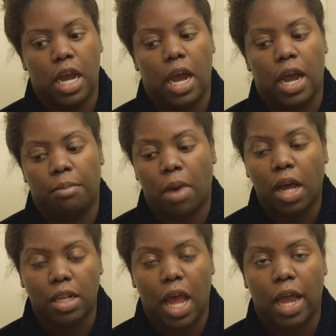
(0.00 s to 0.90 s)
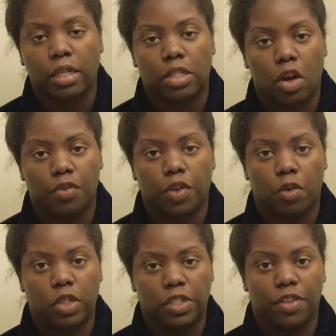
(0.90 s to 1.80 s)
a lot over the
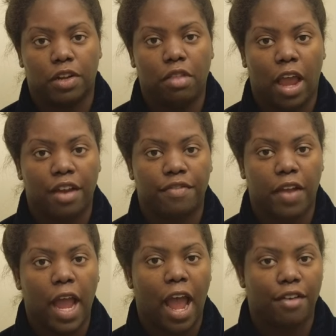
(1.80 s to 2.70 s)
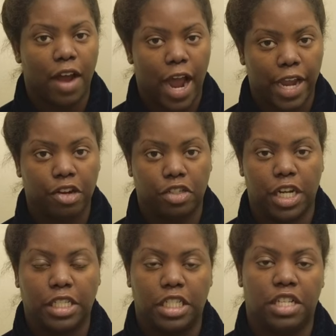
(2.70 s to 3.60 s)
course of their life have higher
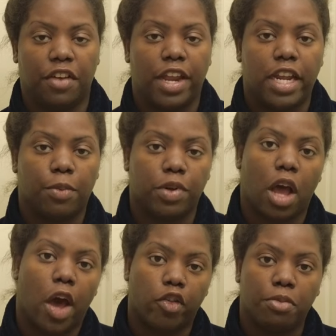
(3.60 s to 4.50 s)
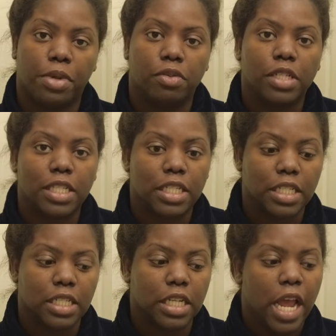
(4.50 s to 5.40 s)
chances of ending up with autoimmune
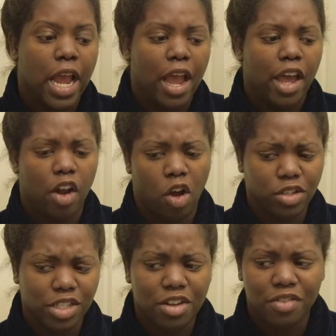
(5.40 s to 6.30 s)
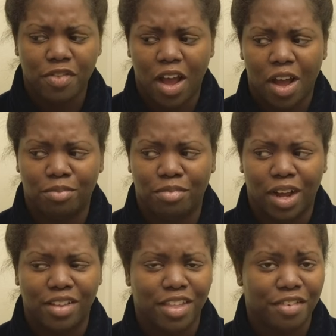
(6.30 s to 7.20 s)
diseases. And also
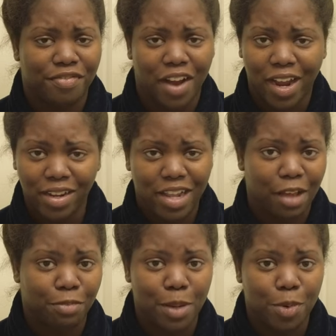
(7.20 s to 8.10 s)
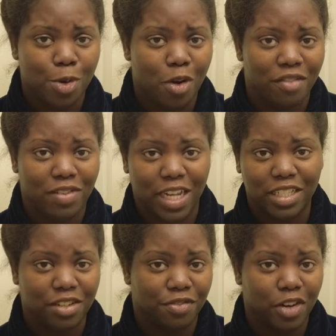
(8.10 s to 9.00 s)
they find that people who have less
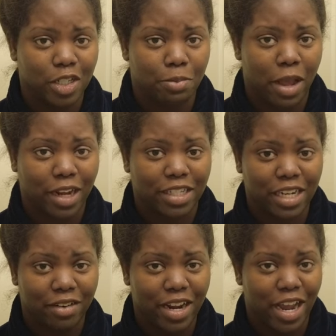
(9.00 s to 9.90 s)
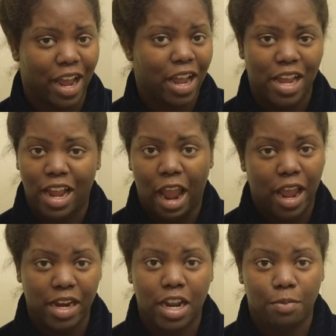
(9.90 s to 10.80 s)
diverse bacteria
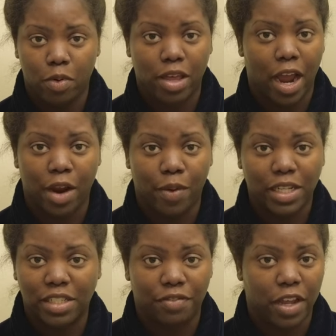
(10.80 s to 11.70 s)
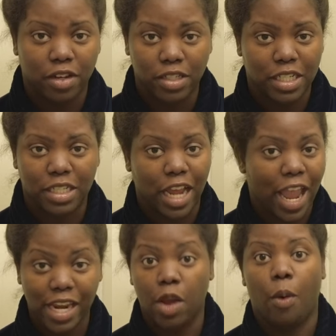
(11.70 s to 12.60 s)
end up with higher rates of illness
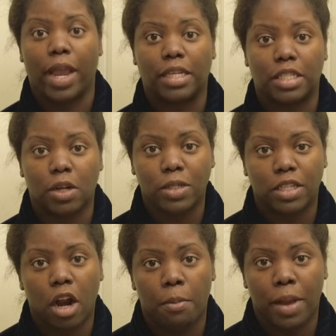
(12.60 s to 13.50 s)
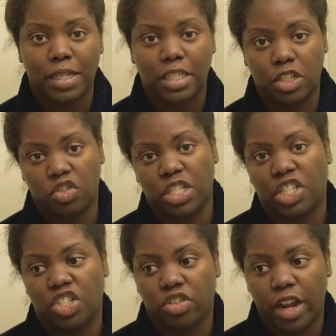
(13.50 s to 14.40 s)
anyway. So it's in our best interest
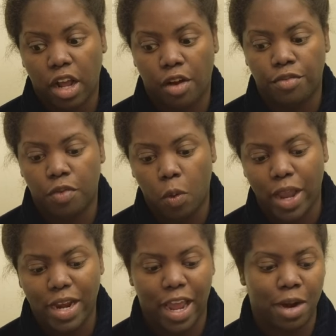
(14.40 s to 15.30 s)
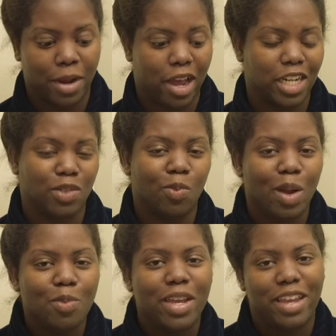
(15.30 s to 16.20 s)
to try to avoid antibiotics
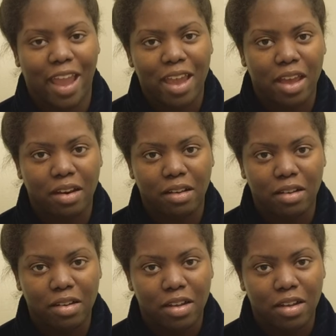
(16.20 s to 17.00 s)
when we can,